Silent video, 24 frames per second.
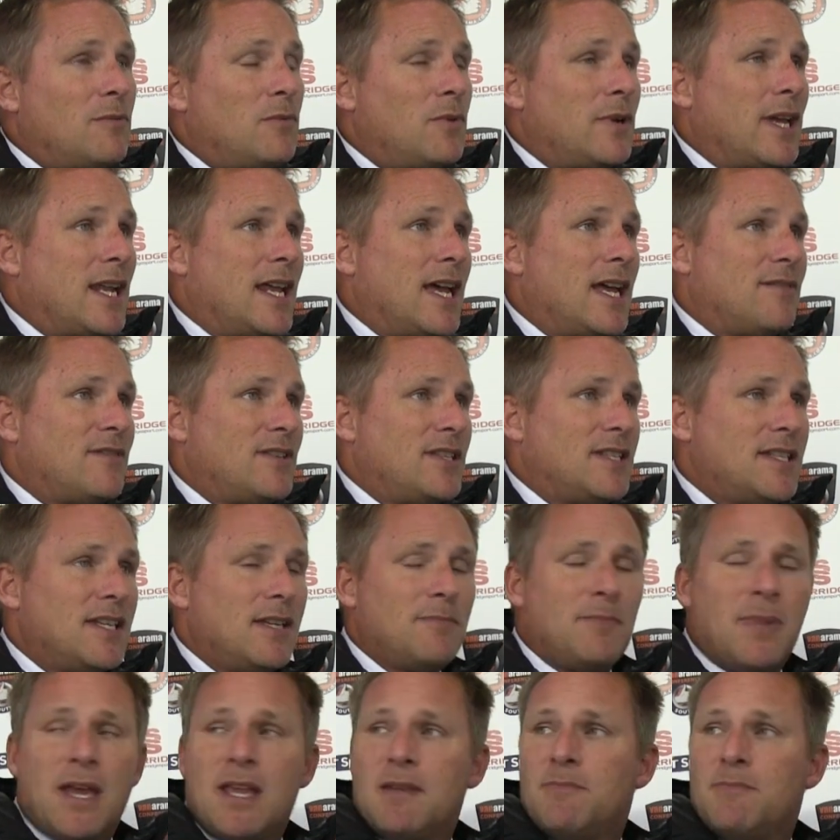get out of his
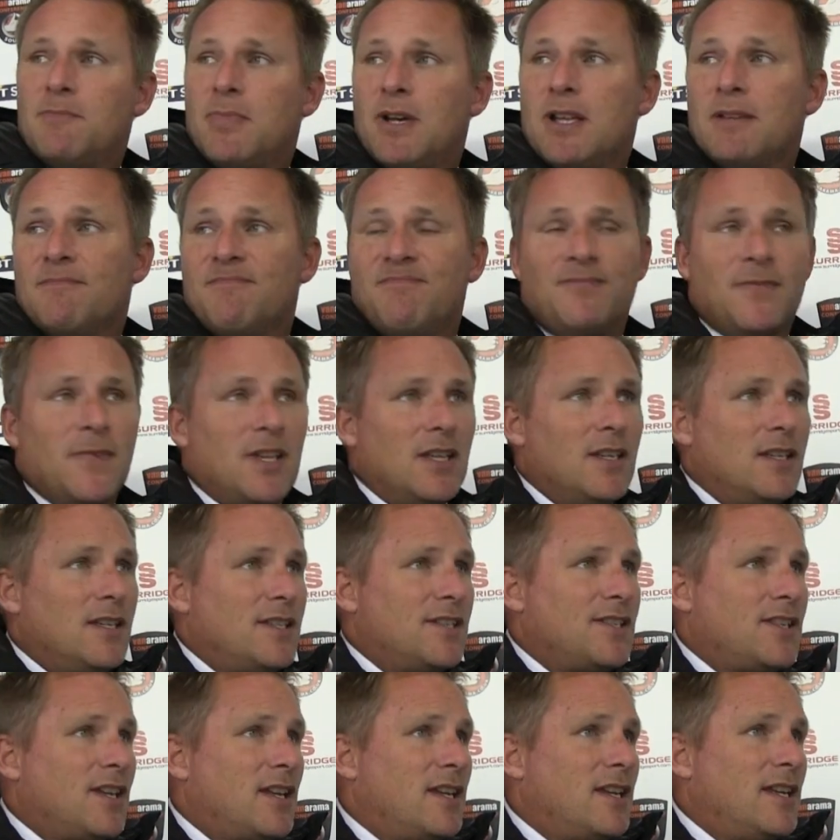sick bed. But
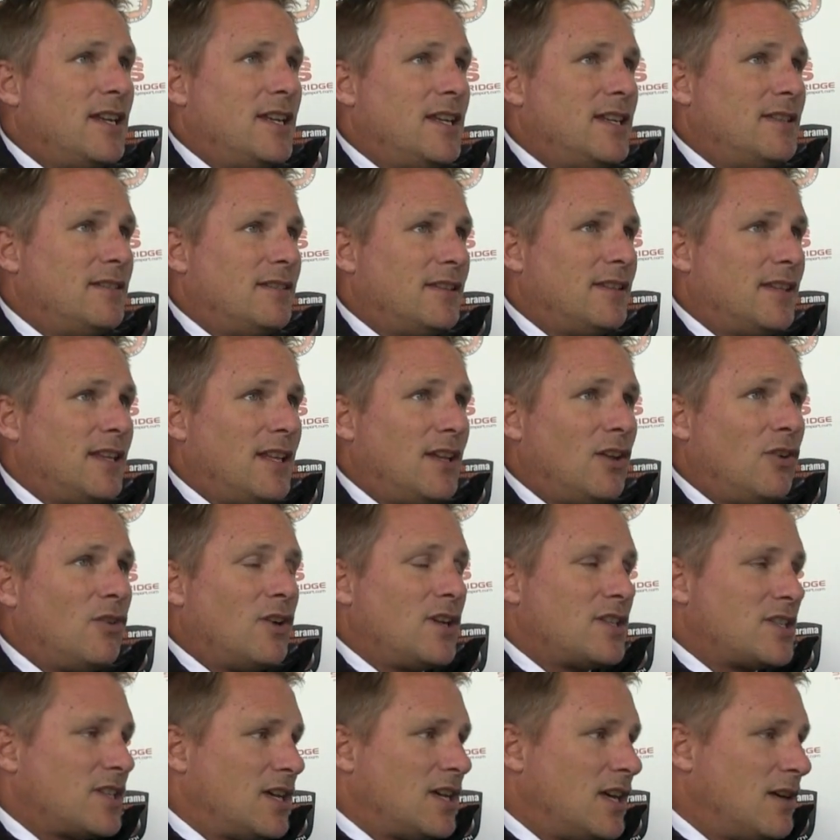certainly, the
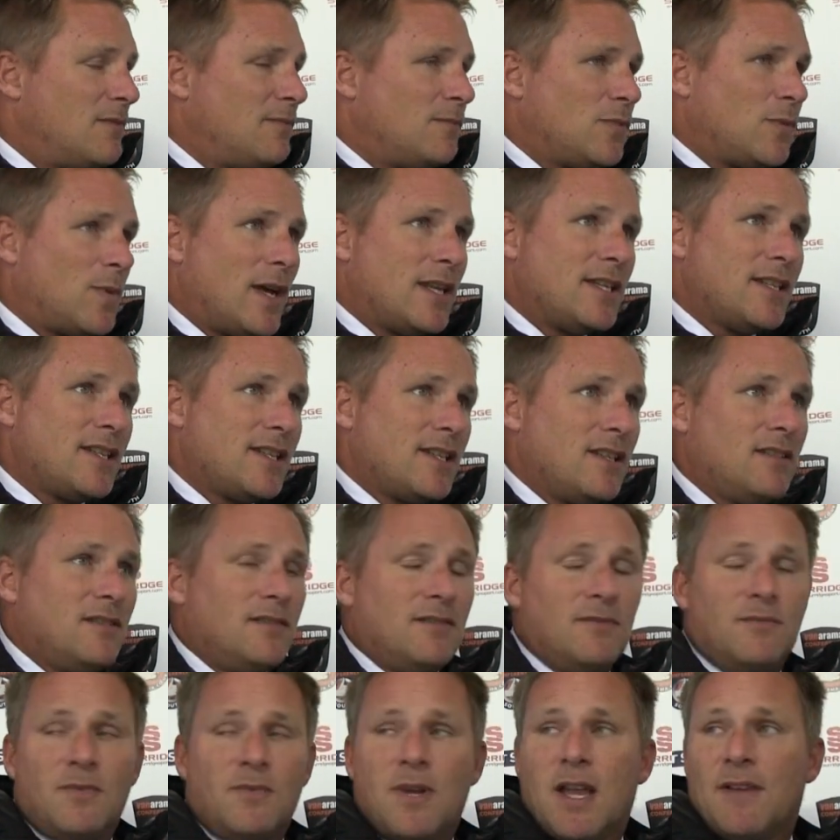longer term ones,
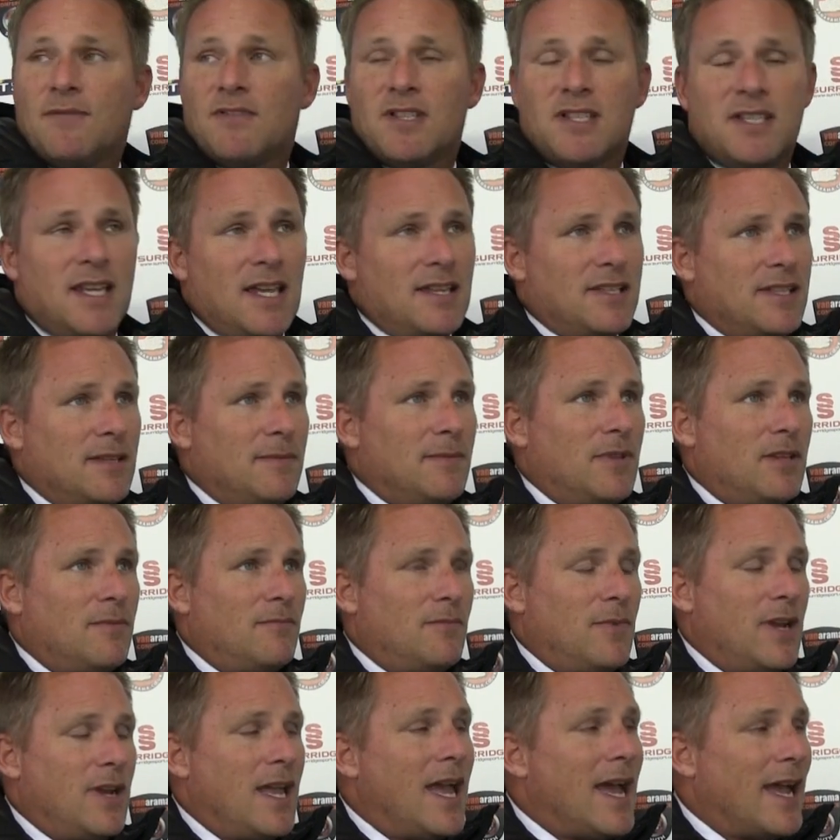and we have to see how some of
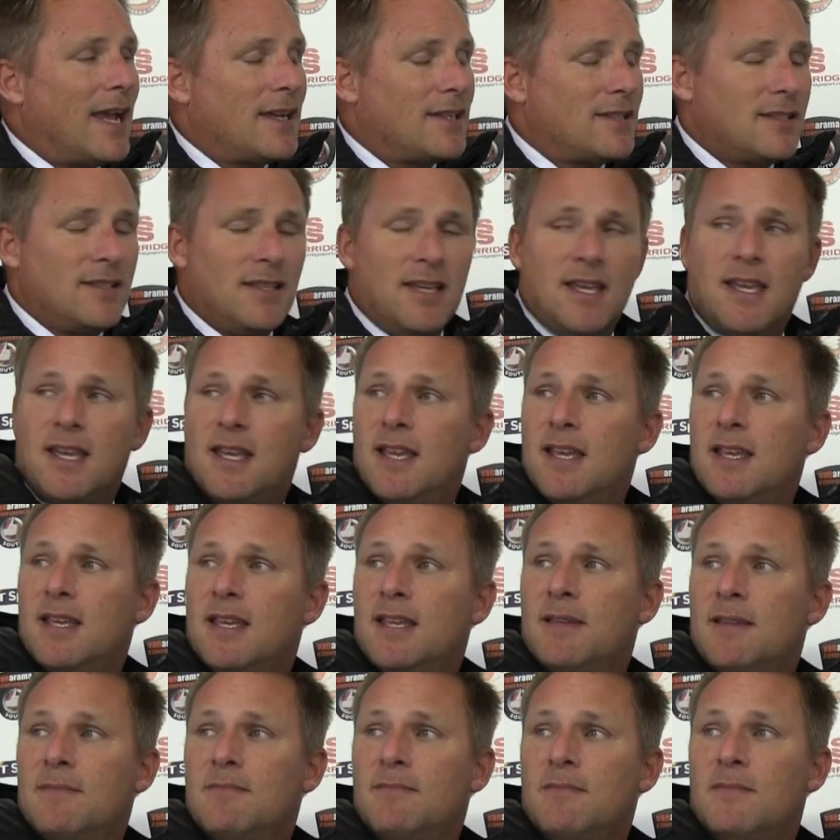them react.
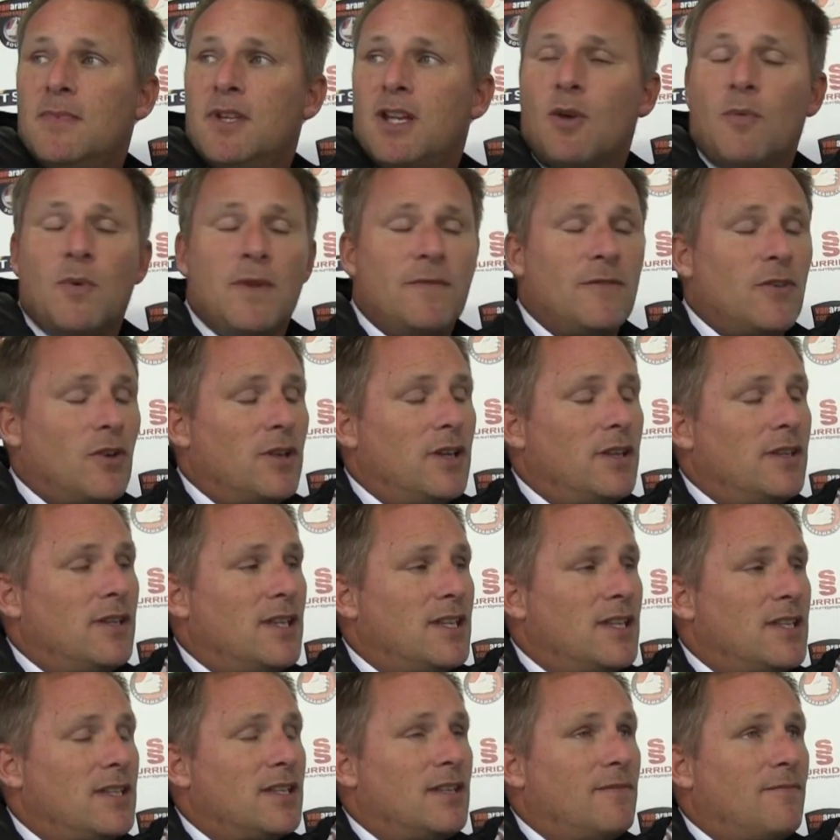You know, we've got
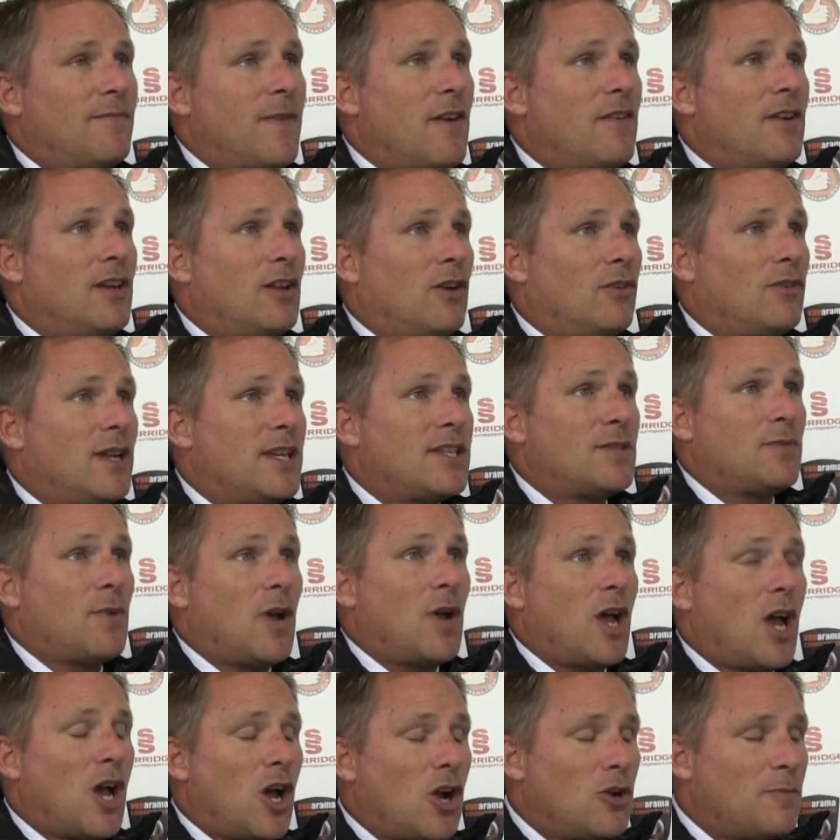this very long list.
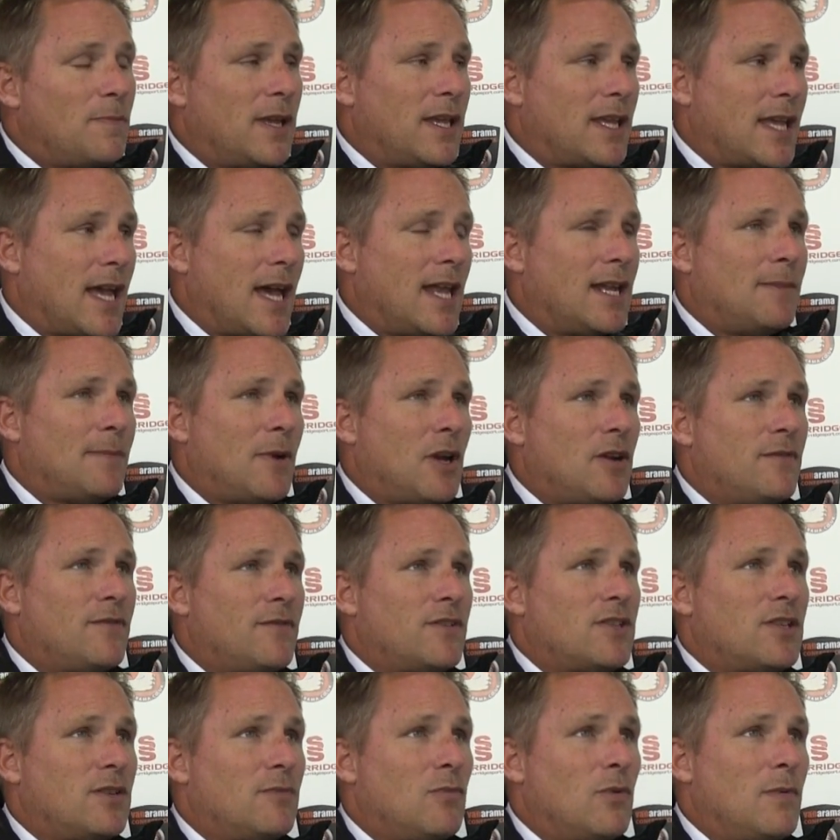We're hoping Callum
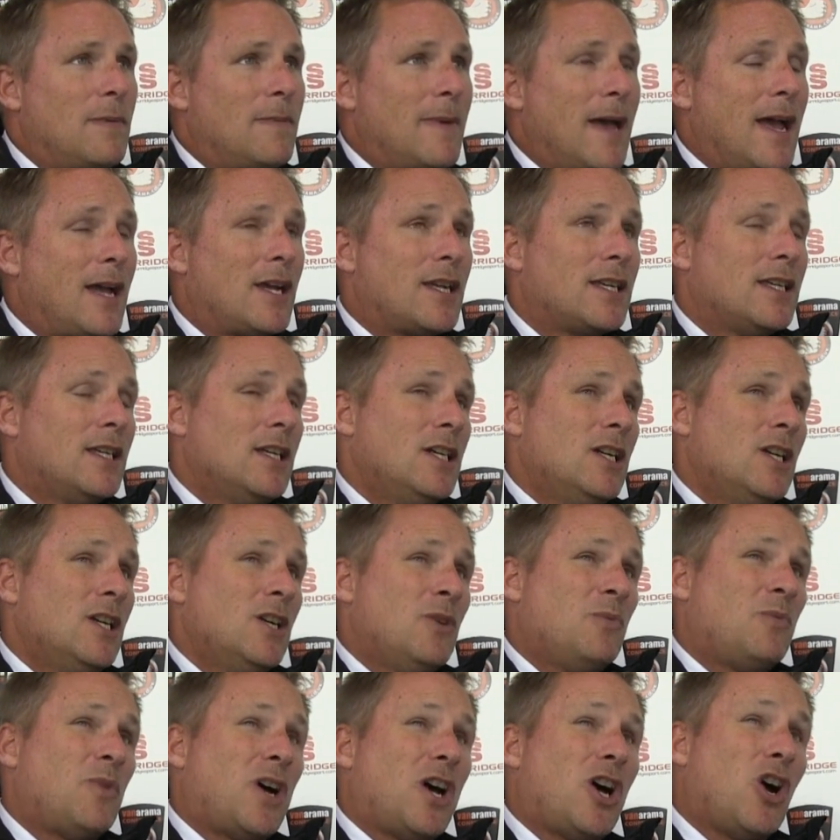Overton will be back.
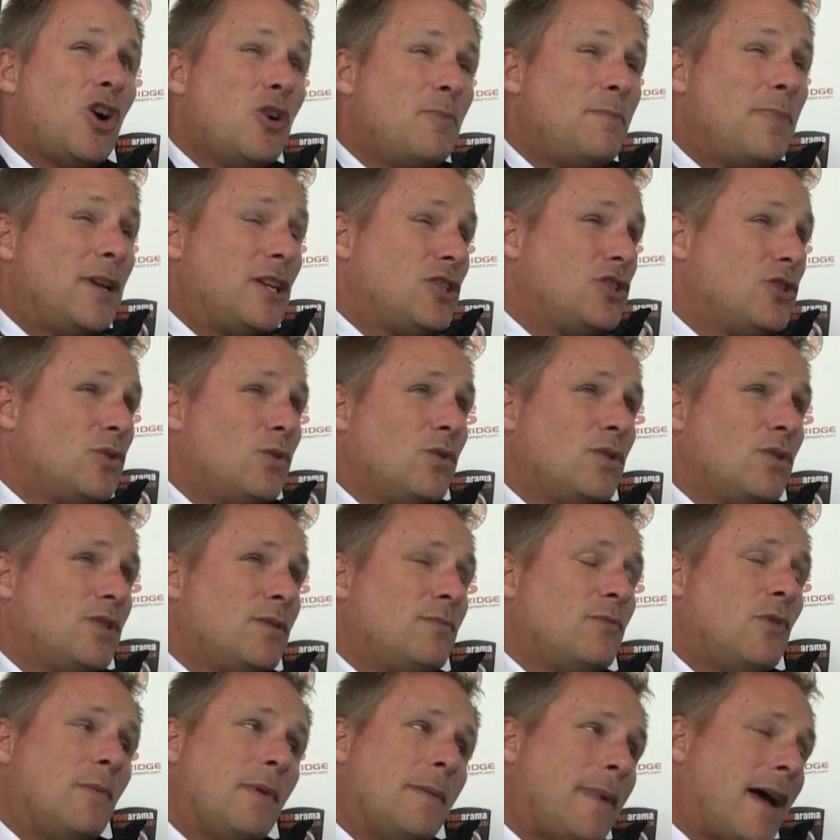We're hoping
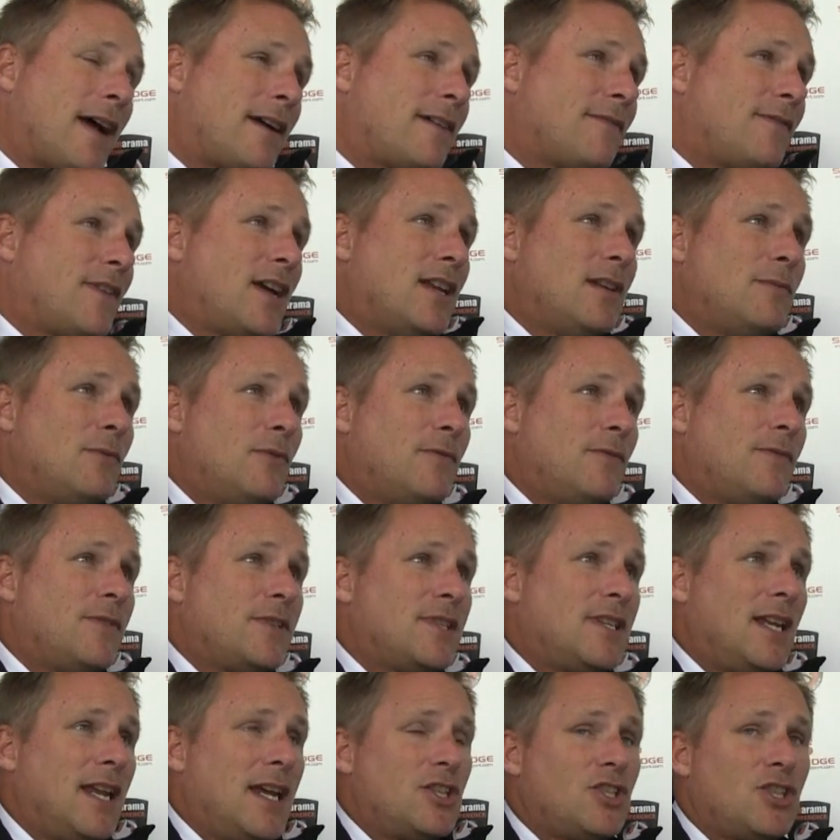Jordan will be back available for
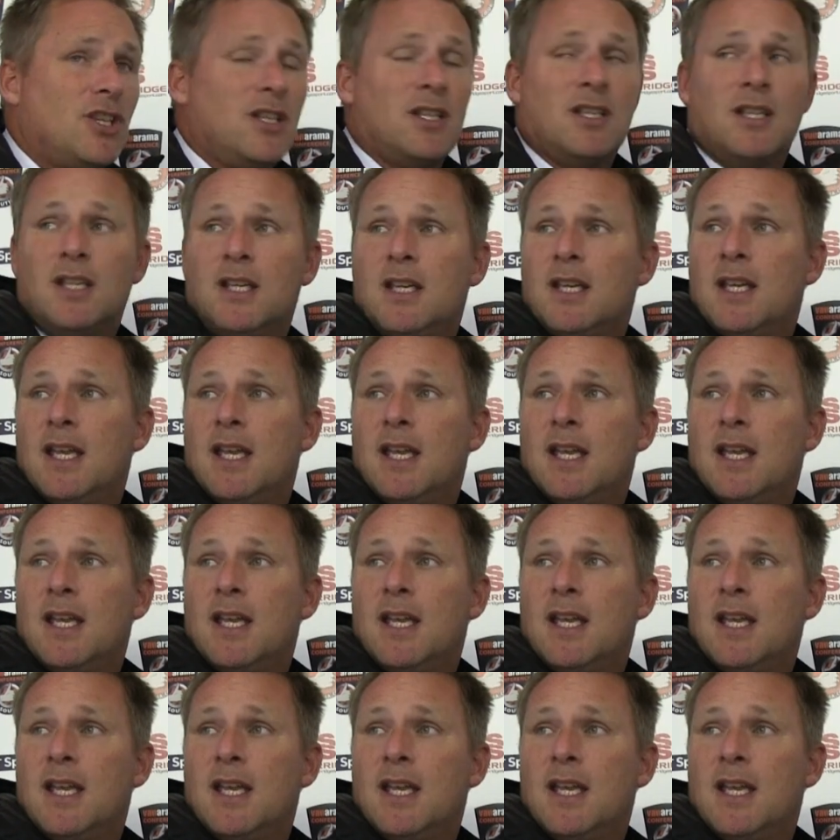selection.